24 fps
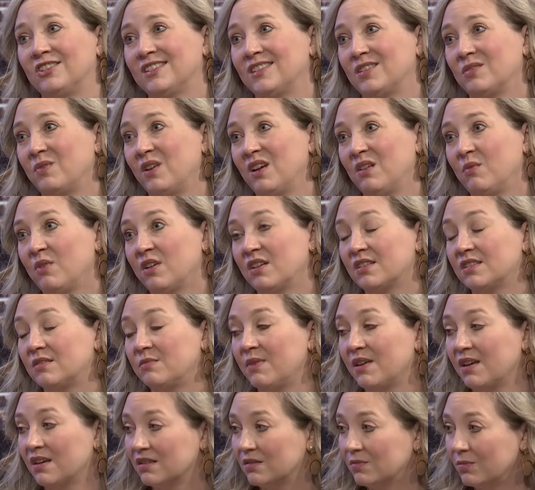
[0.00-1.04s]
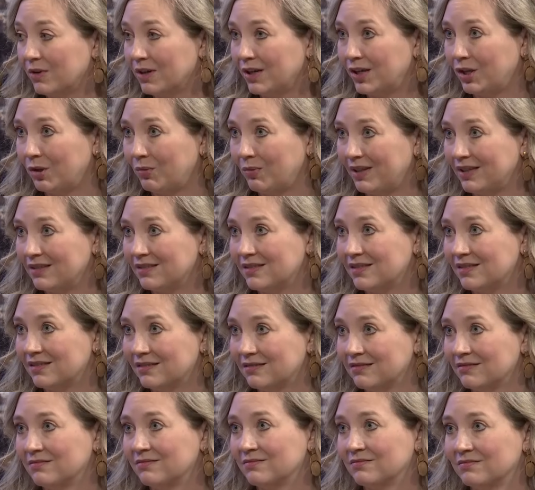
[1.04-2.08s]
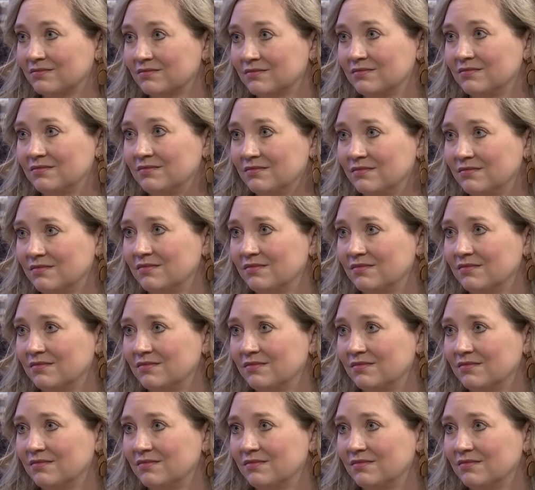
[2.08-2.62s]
just the way it works because we're humans. Mm-hmm.